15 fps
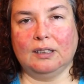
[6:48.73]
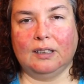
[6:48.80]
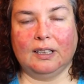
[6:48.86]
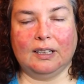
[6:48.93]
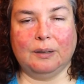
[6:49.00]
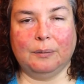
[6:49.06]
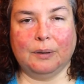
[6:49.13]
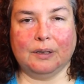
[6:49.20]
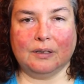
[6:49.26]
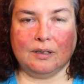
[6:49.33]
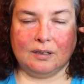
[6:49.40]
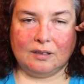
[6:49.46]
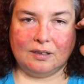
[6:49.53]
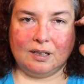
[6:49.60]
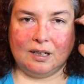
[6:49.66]
Like it was
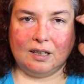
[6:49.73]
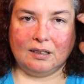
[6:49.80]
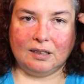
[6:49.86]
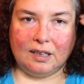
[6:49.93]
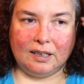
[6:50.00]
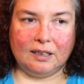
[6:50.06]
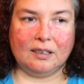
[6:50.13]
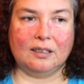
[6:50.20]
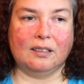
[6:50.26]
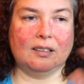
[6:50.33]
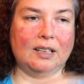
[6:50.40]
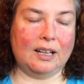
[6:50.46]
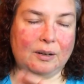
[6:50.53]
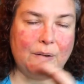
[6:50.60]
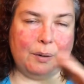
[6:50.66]
just not like
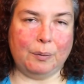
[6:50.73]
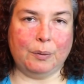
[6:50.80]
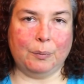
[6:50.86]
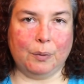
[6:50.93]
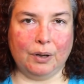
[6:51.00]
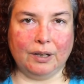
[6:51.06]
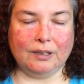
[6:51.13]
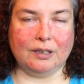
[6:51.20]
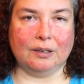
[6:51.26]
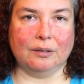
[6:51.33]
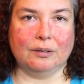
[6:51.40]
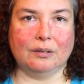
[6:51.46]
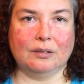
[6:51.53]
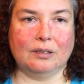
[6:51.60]
how I would want to,